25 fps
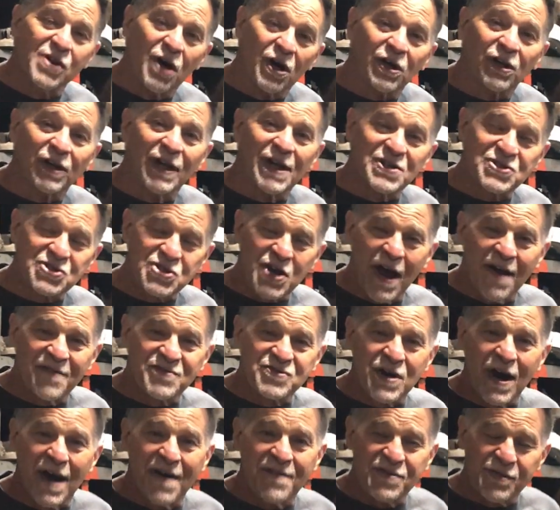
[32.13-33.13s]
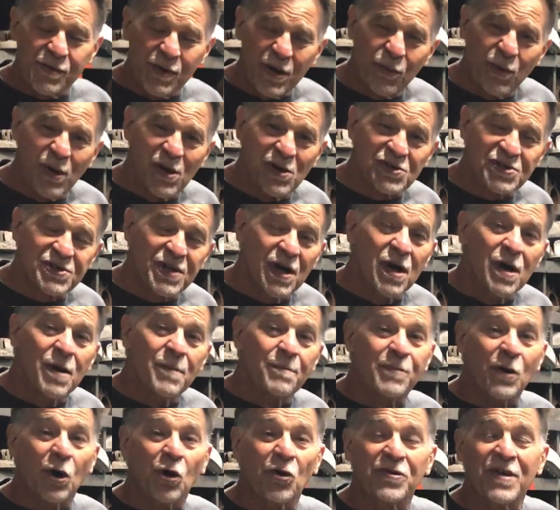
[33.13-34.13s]
Knucklehead shaft drive three-wheelers.
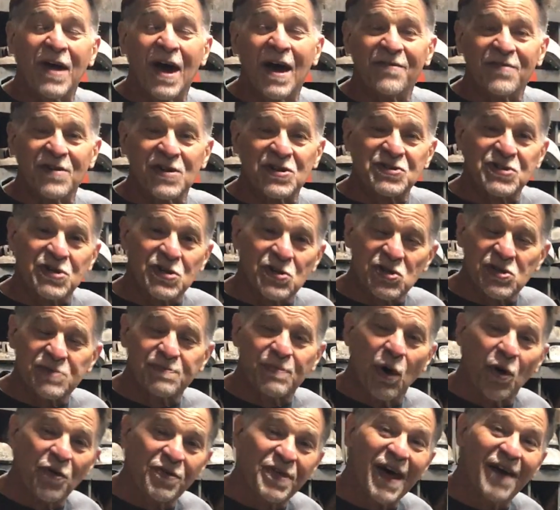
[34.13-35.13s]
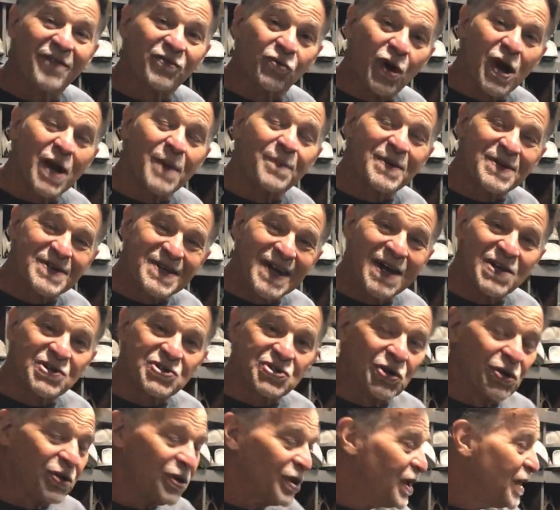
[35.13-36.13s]
Both have issues, both have great
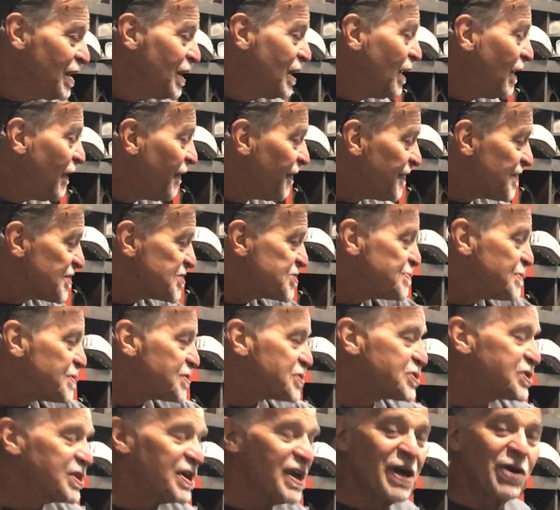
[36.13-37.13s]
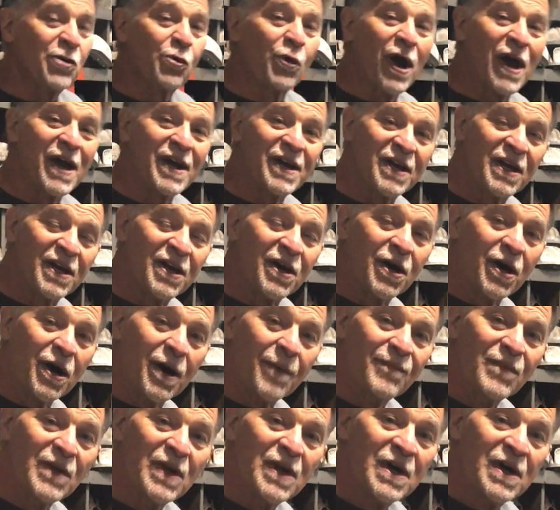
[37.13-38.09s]
potential. This machine right here,